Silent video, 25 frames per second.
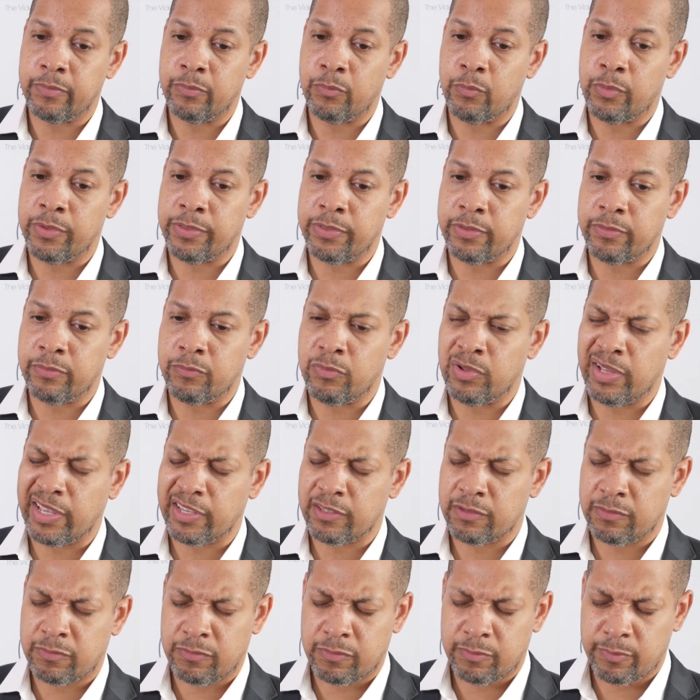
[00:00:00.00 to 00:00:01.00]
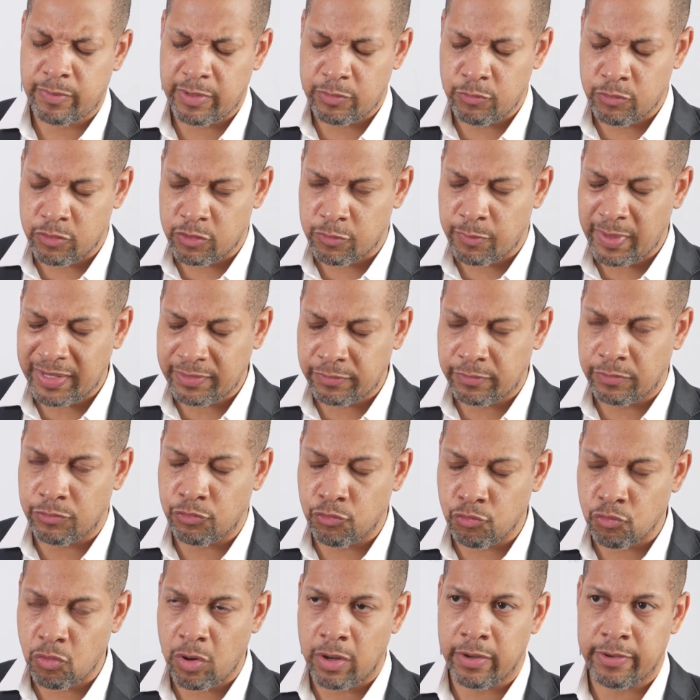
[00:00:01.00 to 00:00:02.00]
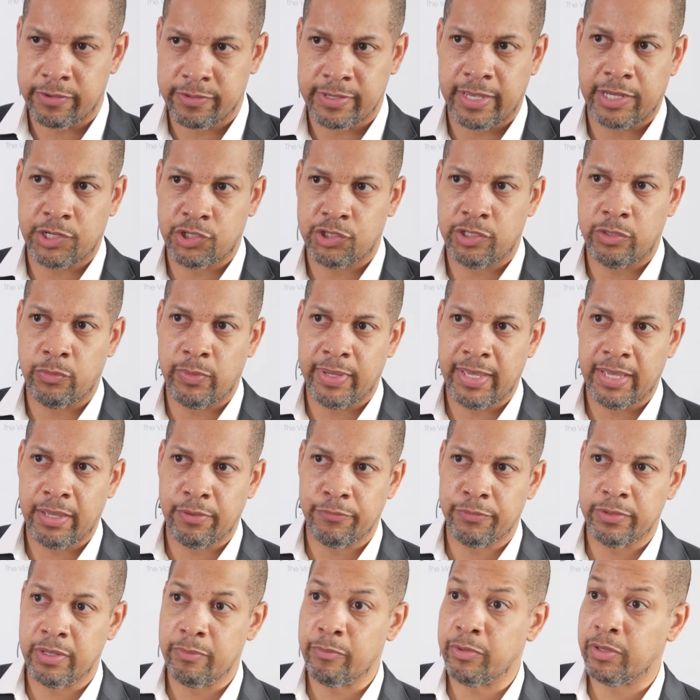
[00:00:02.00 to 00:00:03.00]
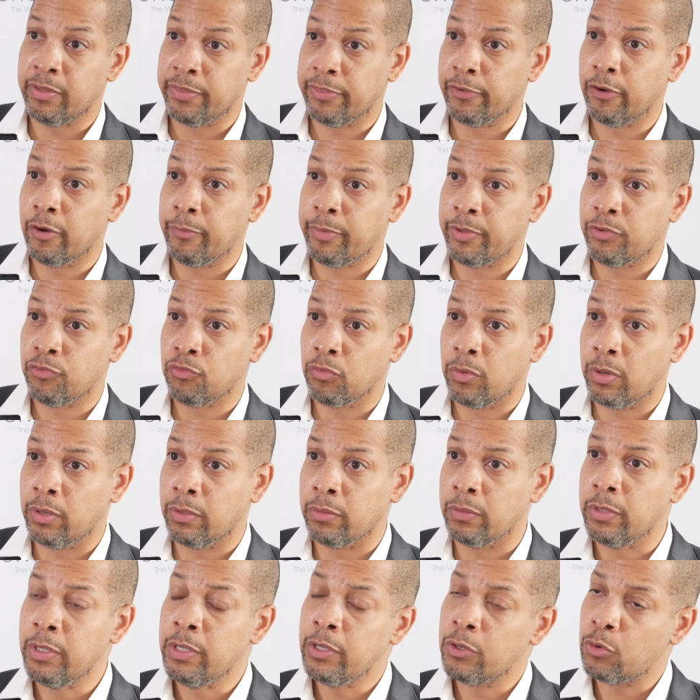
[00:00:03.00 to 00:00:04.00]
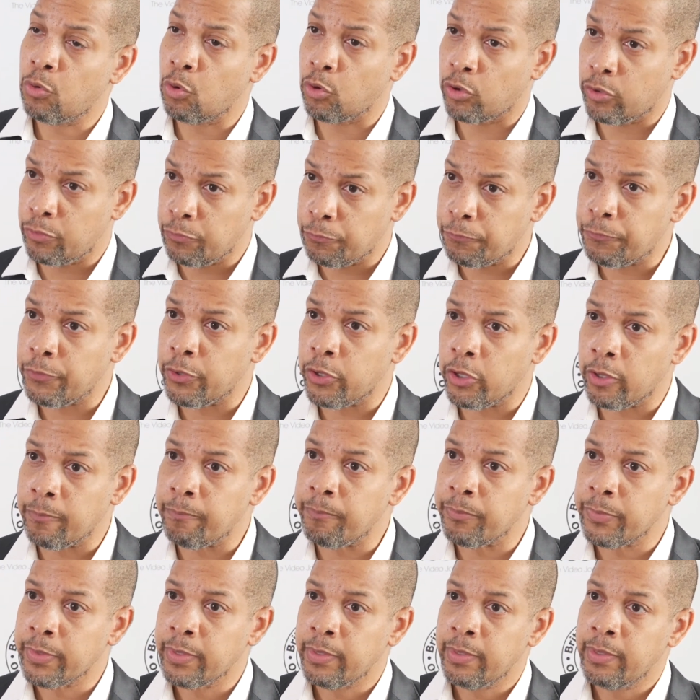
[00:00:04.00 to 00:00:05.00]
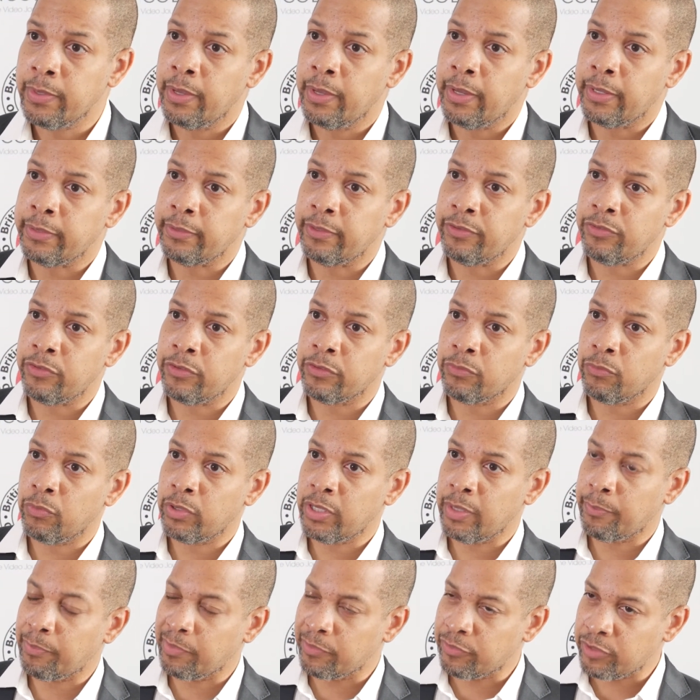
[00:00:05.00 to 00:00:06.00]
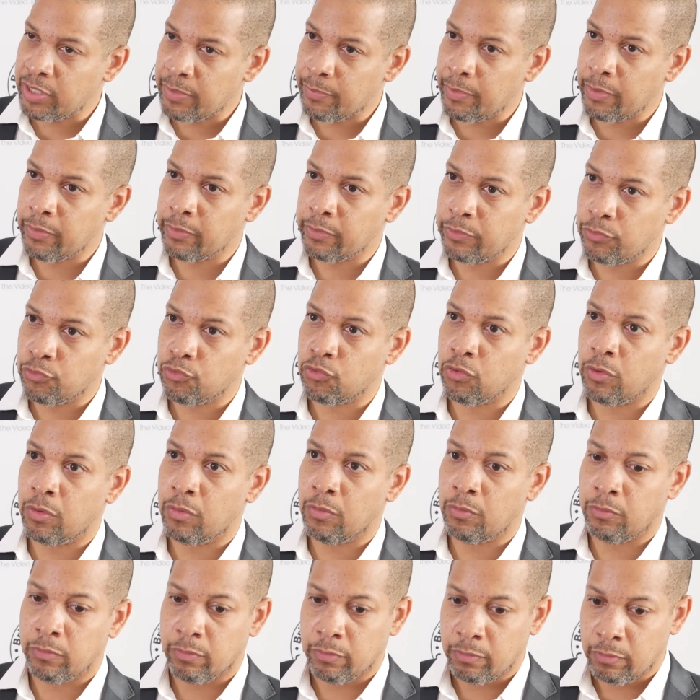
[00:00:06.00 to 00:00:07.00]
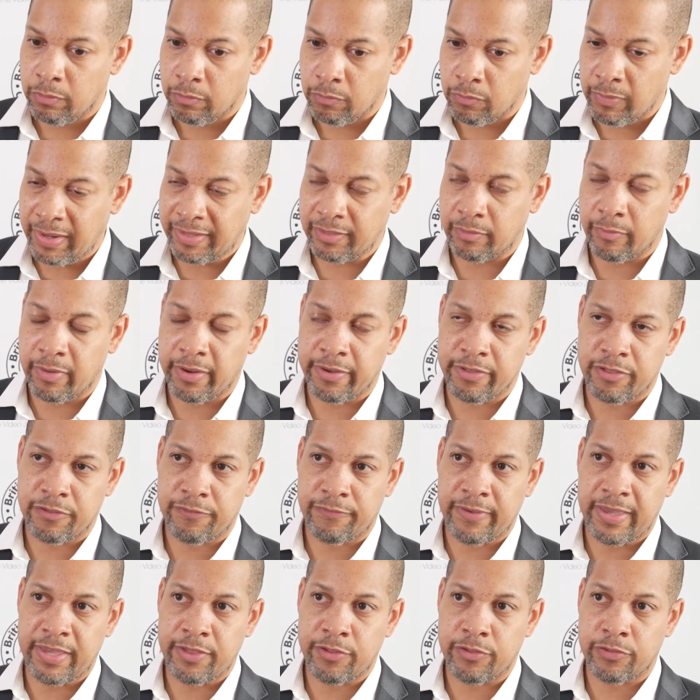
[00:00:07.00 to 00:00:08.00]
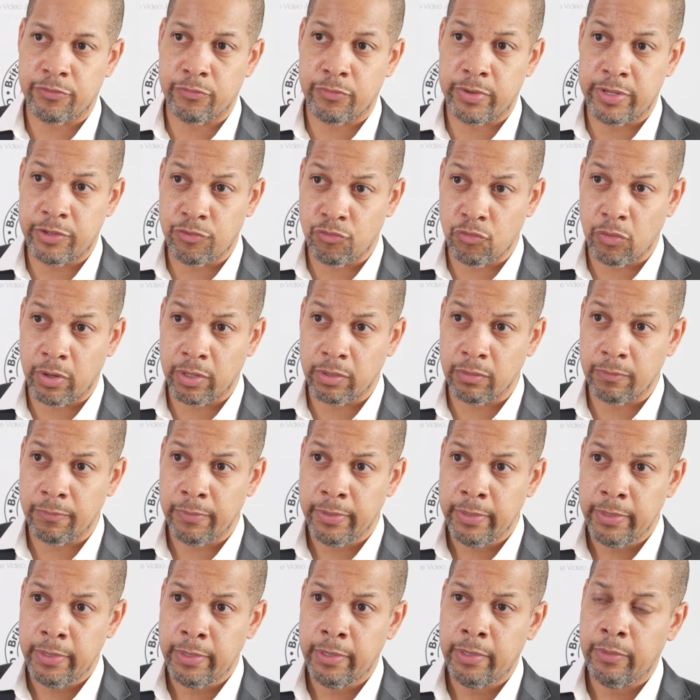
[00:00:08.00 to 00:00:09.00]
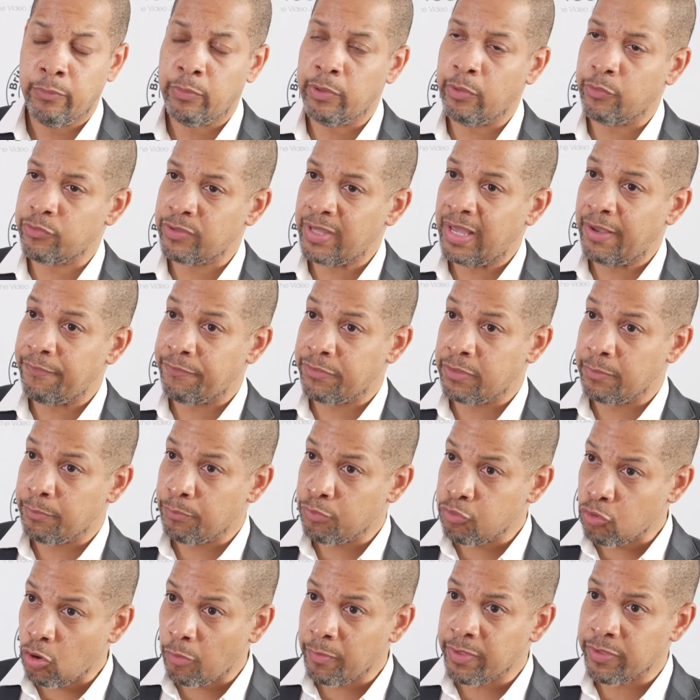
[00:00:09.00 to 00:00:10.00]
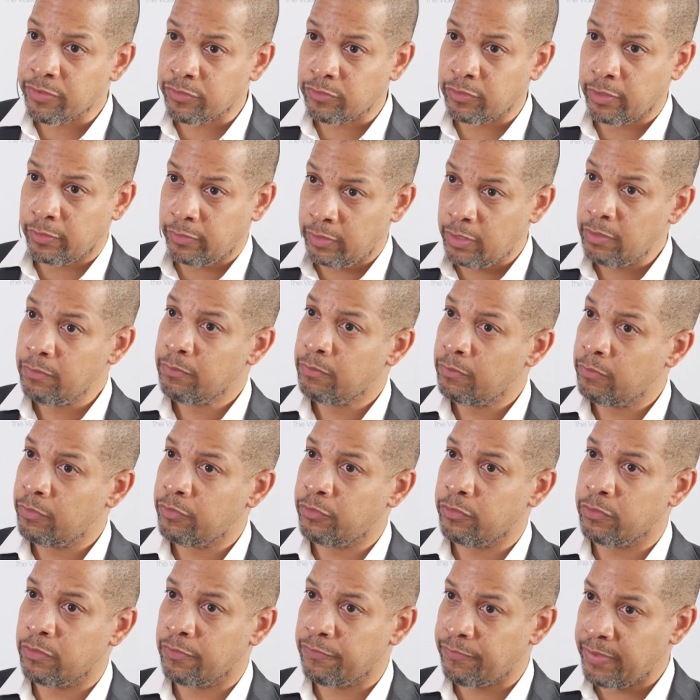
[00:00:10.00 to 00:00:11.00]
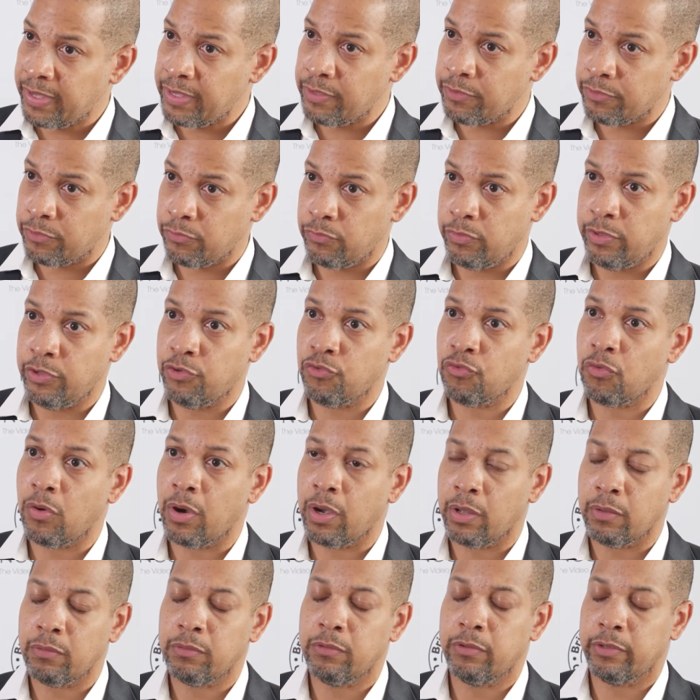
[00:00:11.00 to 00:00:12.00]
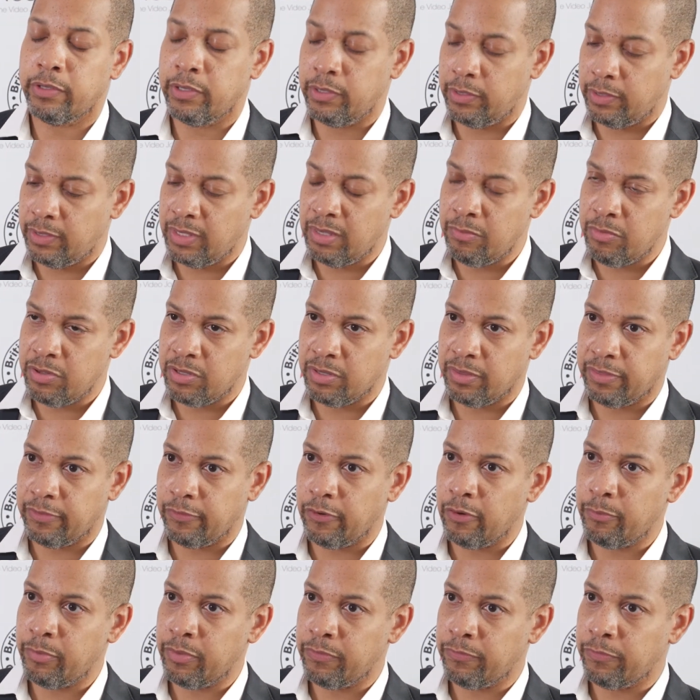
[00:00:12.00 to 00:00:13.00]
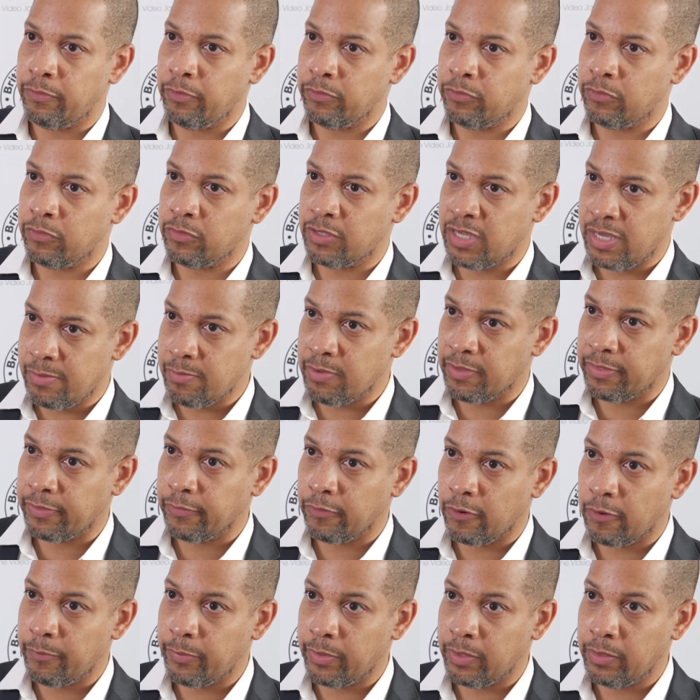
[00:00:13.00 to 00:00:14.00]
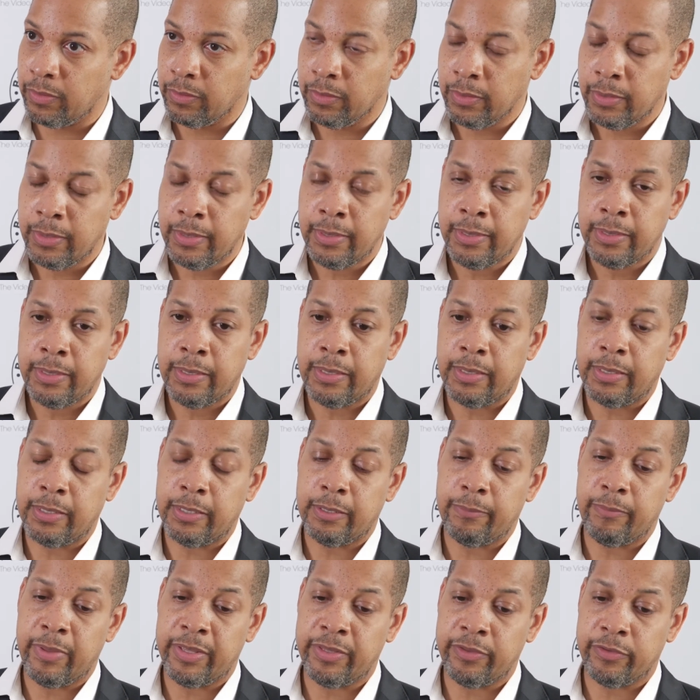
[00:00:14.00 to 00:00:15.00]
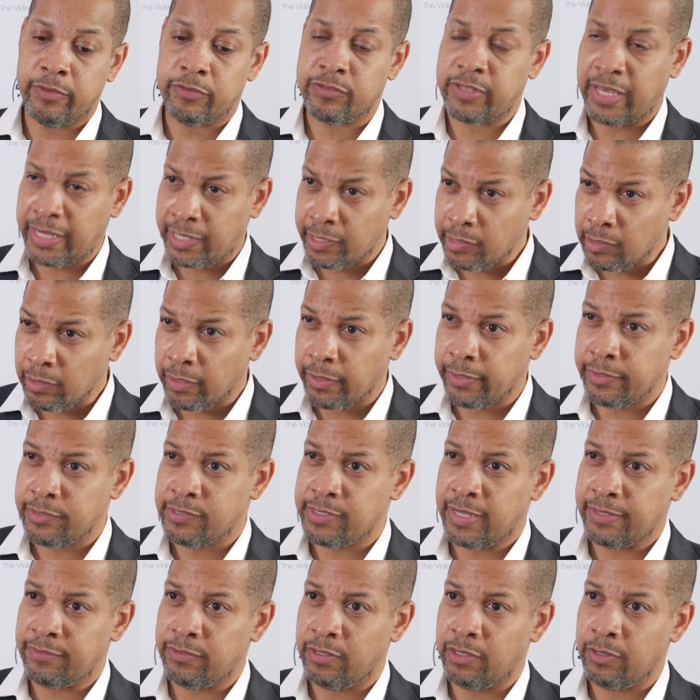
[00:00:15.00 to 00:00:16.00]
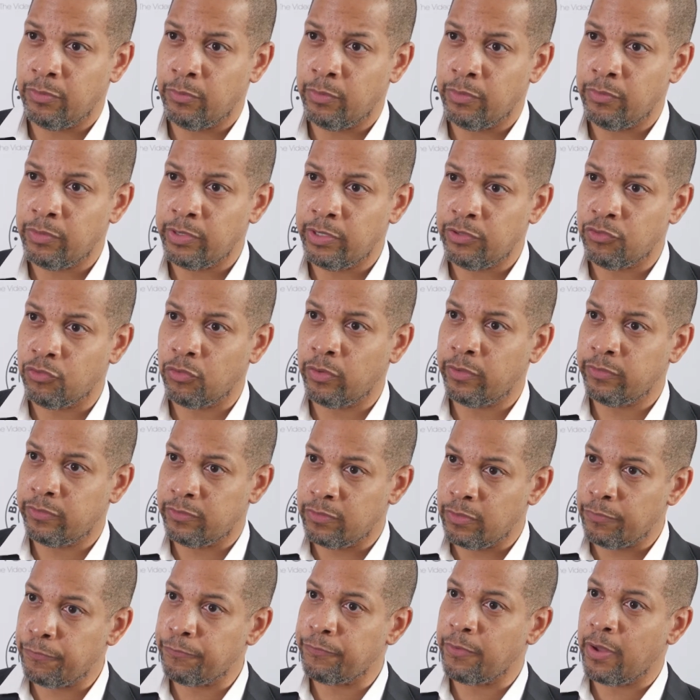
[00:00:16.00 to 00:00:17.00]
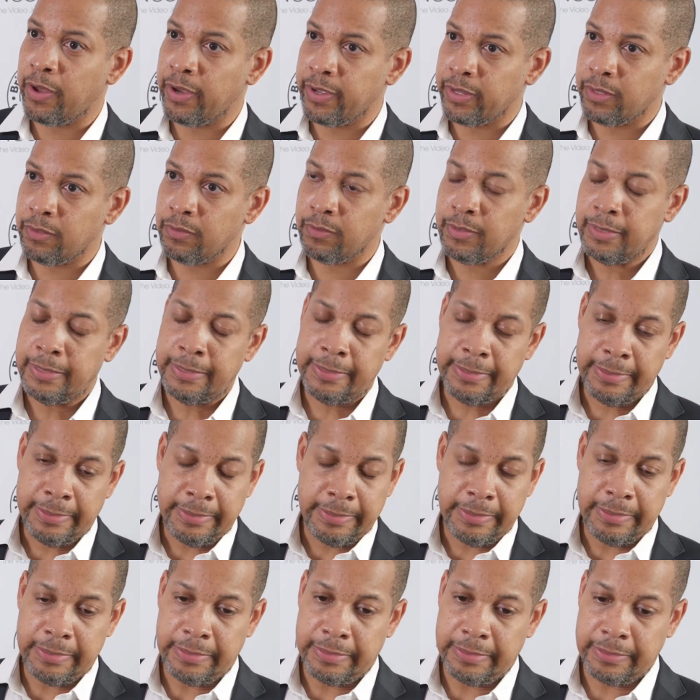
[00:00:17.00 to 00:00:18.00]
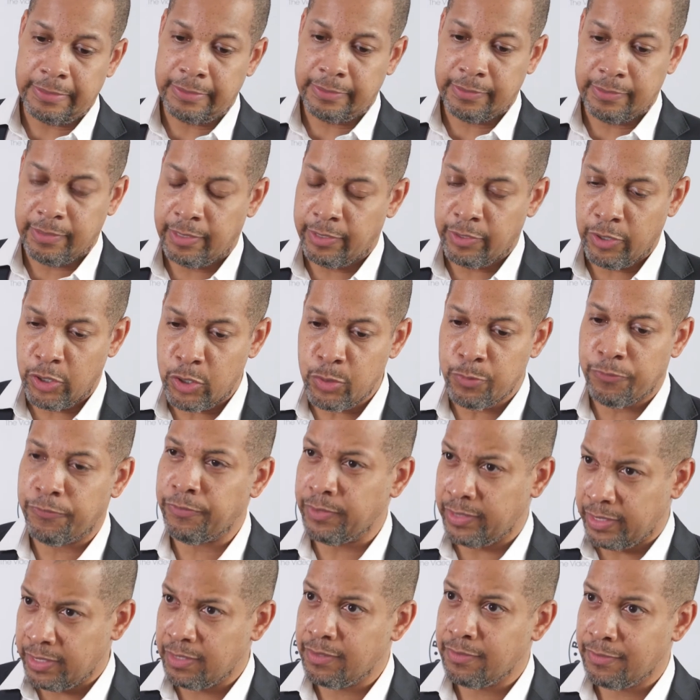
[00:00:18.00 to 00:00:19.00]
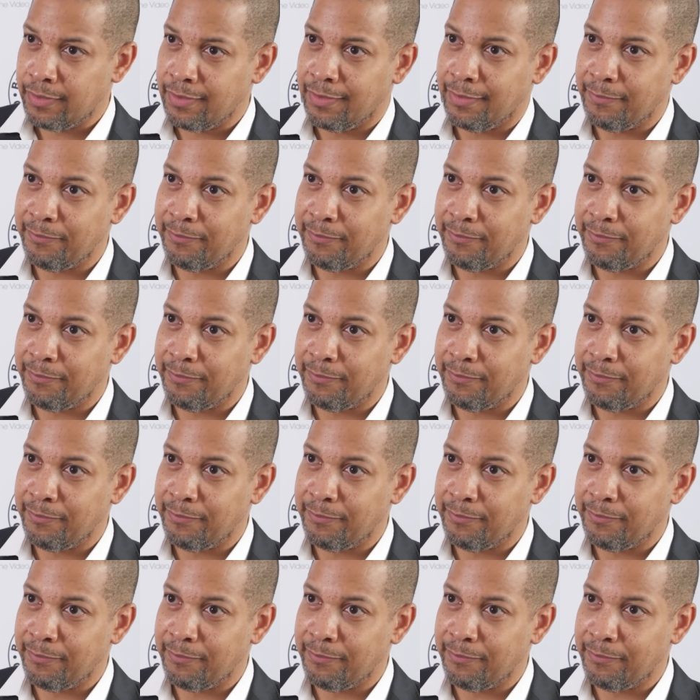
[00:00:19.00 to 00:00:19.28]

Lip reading: With respect to drugs, actually, we have an immunotherapy trial called CONFIRM. And this is really a placebo-controlled randomized phase 3 trial. We also have the PROMISE study, which is a phase 3 trial looking at immunotherapy versus chemotherapy. And in the second line setting, we're really trying to define, hopefully,